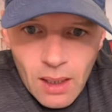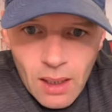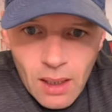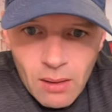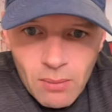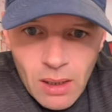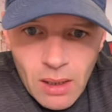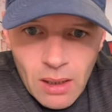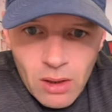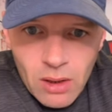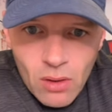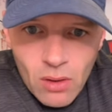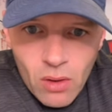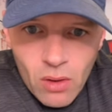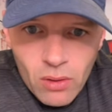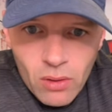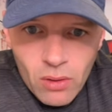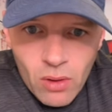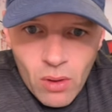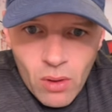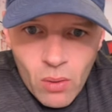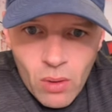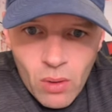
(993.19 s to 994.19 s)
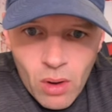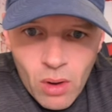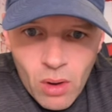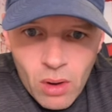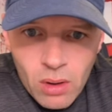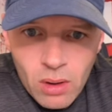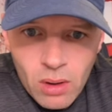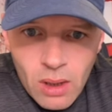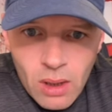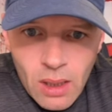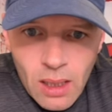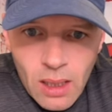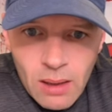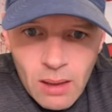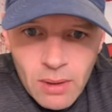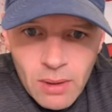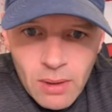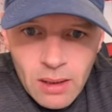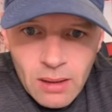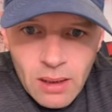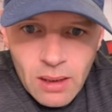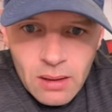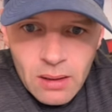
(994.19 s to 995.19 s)
Ali Mach, you're no God.
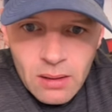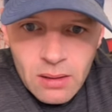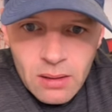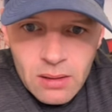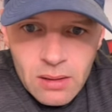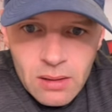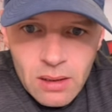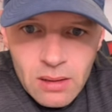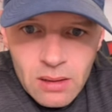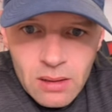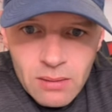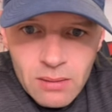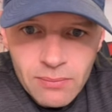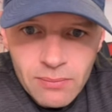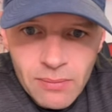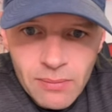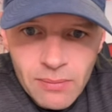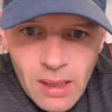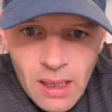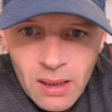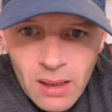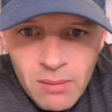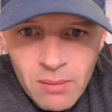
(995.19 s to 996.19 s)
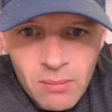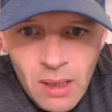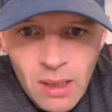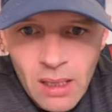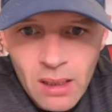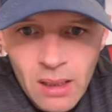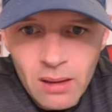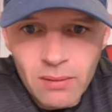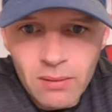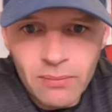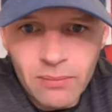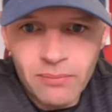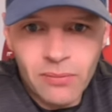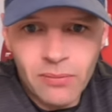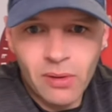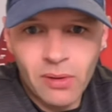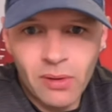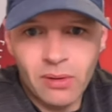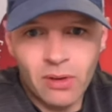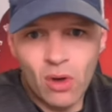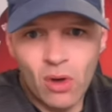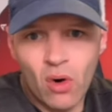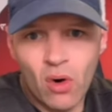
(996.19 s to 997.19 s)
Can't make that decision. Ali Mach,
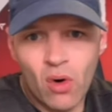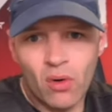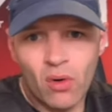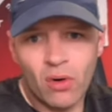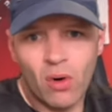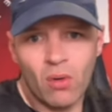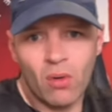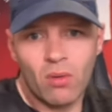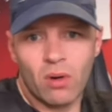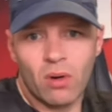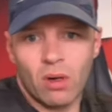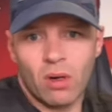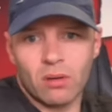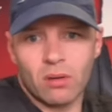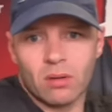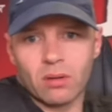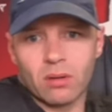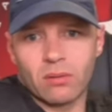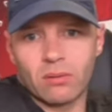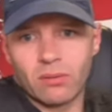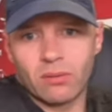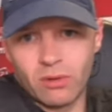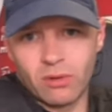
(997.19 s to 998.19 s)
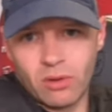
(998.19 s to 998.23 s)
you're no God.